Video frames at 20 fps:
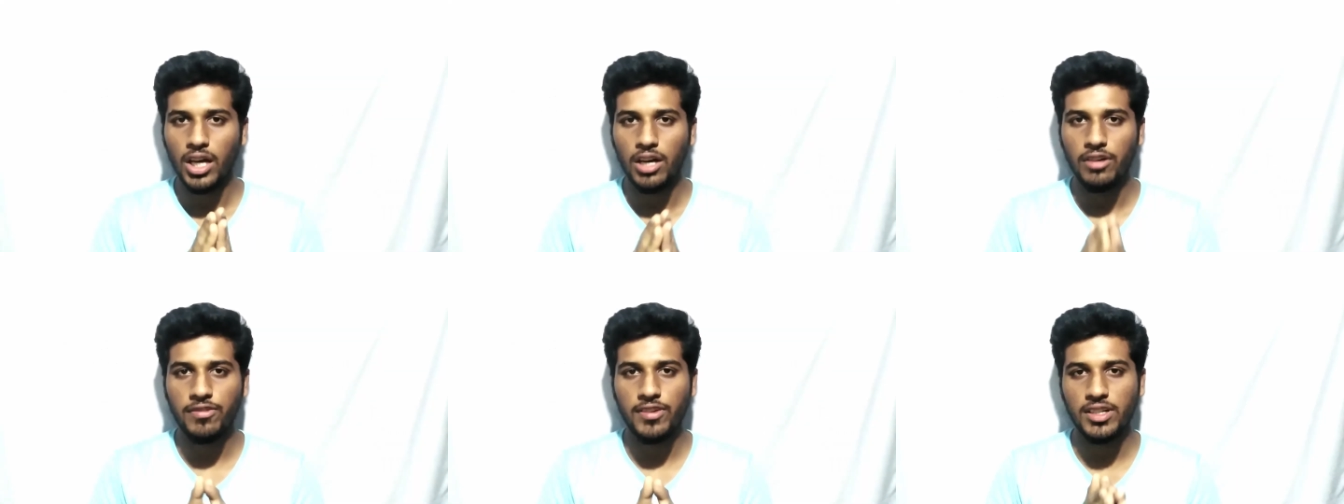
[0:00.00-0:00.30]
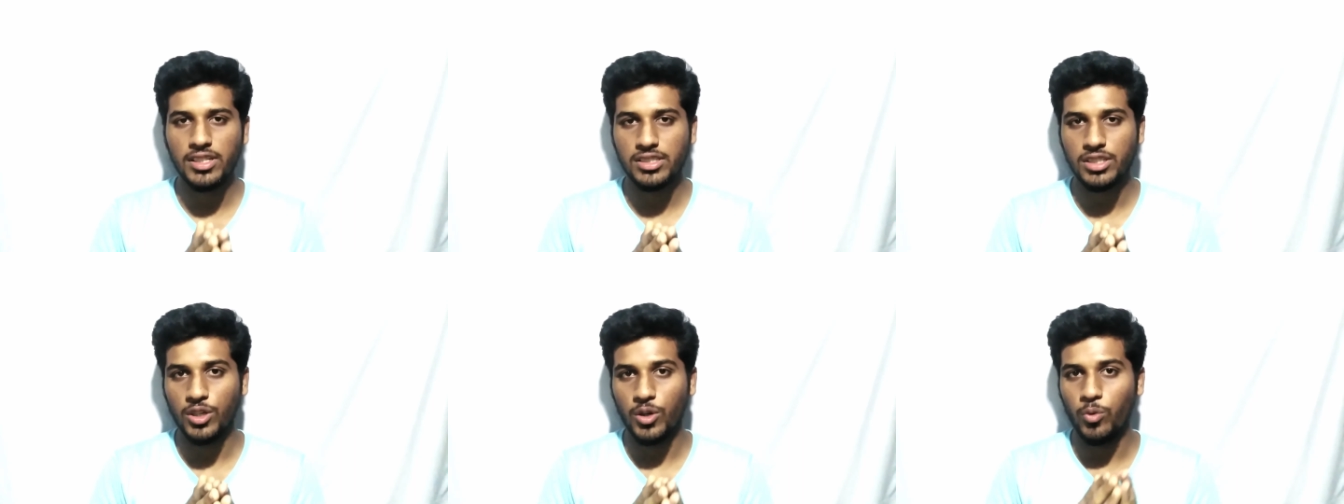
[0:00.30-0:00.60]

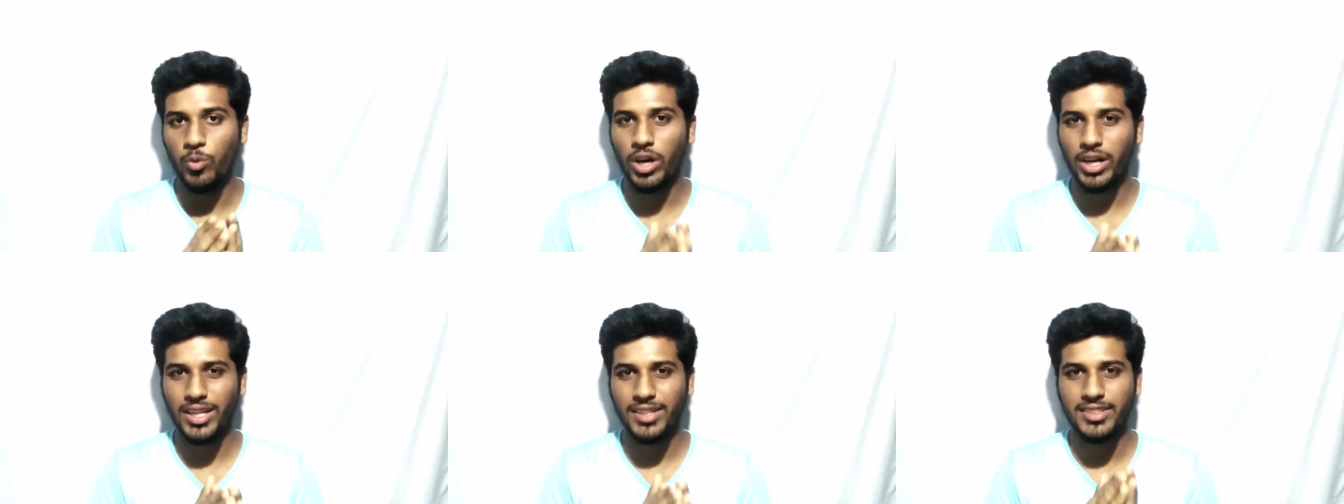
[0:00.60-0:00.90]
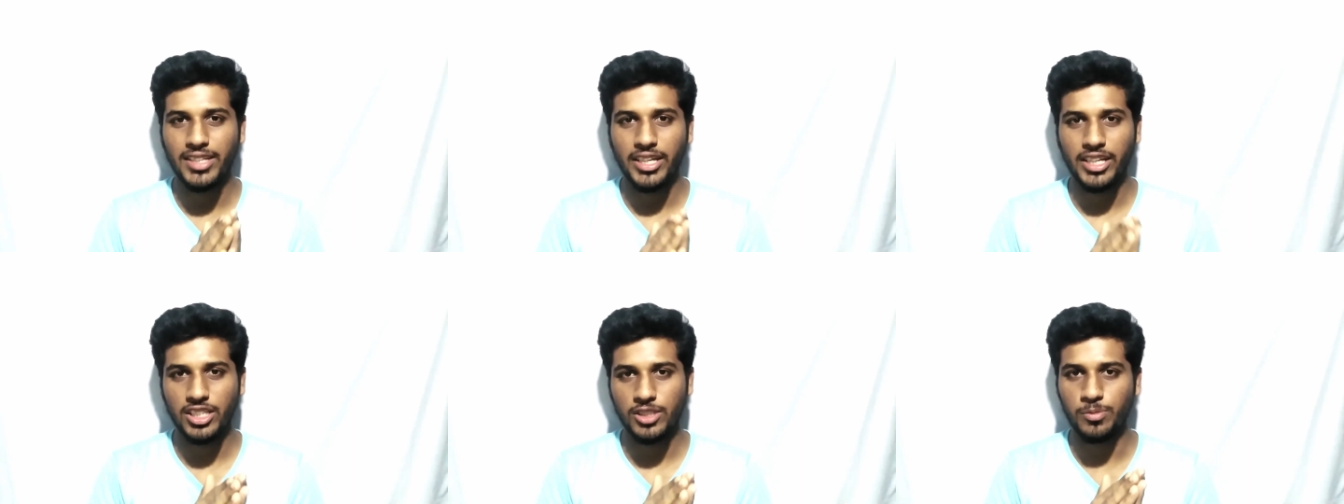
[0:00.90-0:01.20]
First, what is
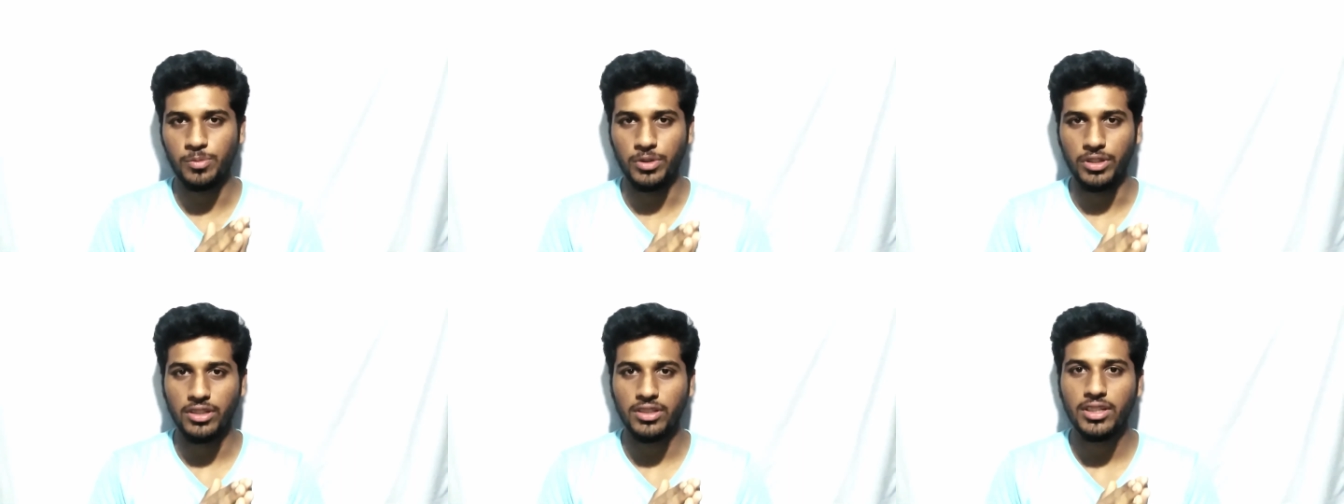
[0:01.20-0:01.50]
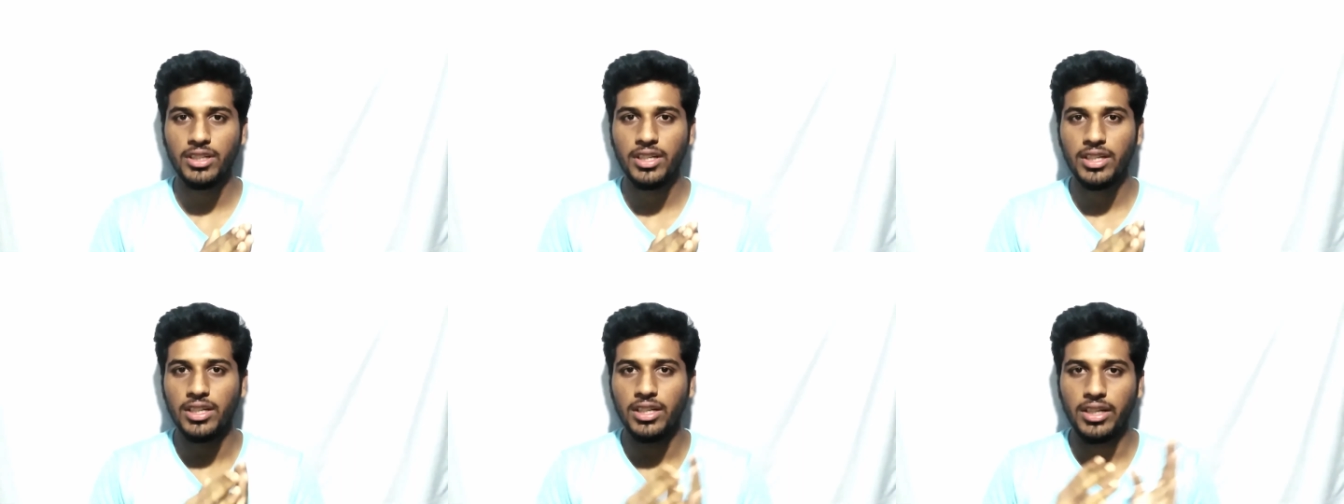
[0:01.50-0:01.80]
ISP?
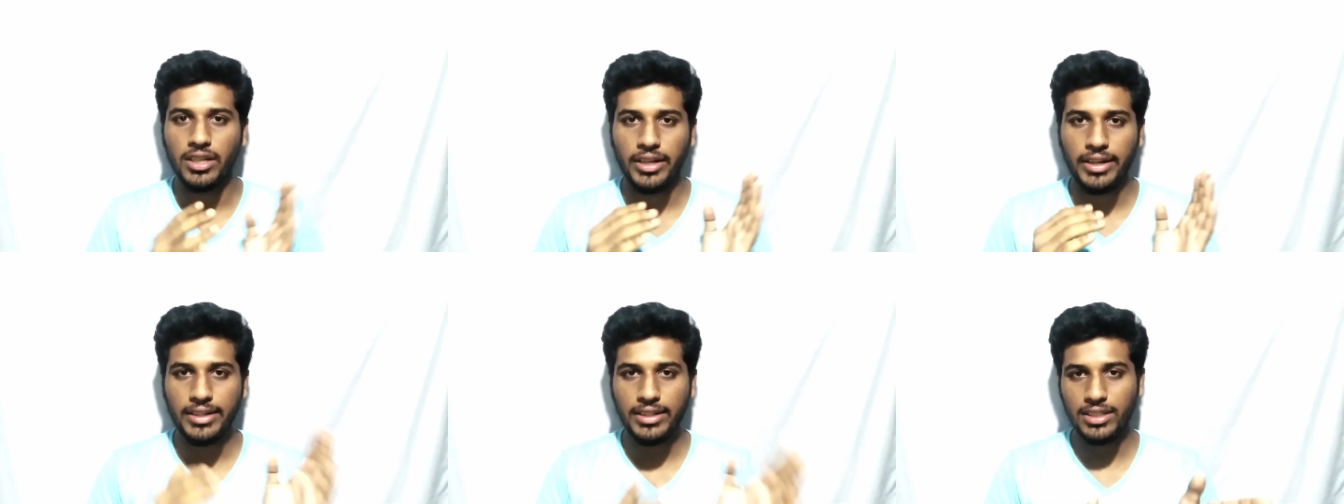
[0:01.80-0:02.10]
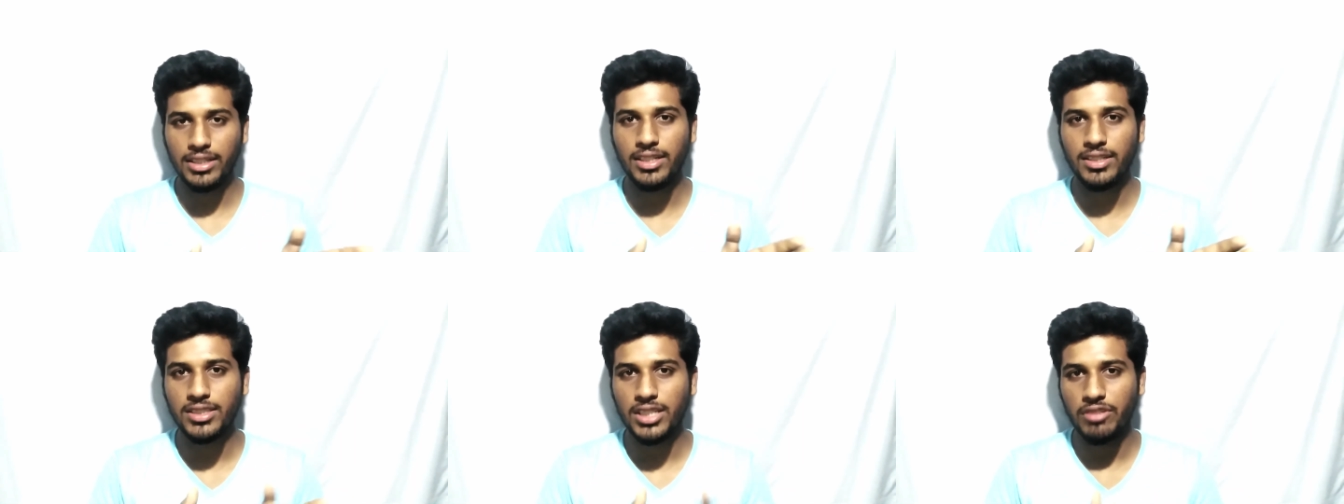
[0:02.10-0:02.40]

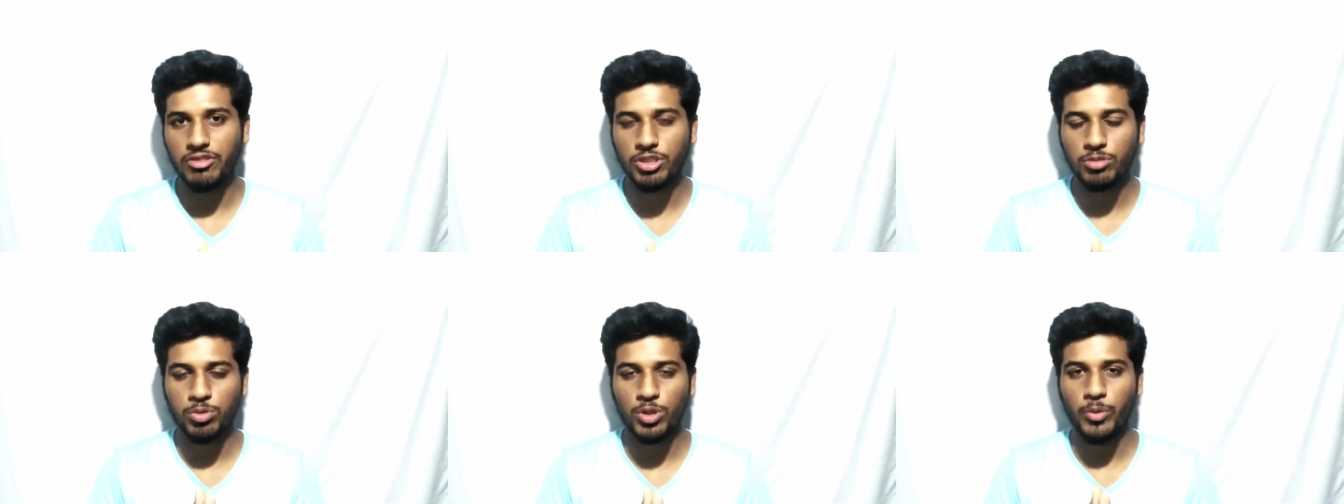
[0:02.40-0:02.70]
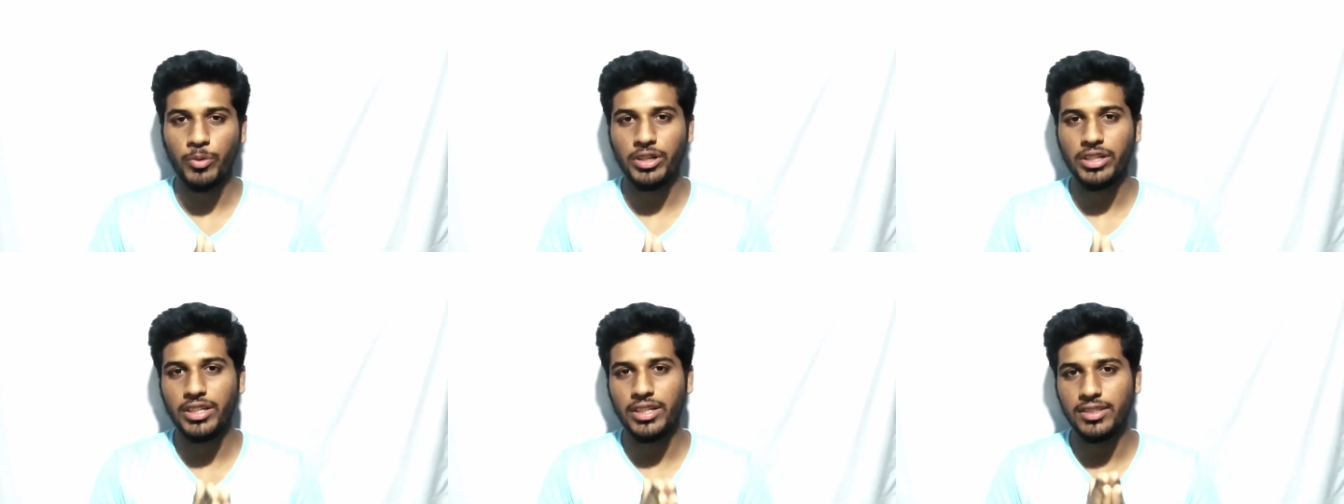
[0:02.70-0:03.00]
Internet Service Provider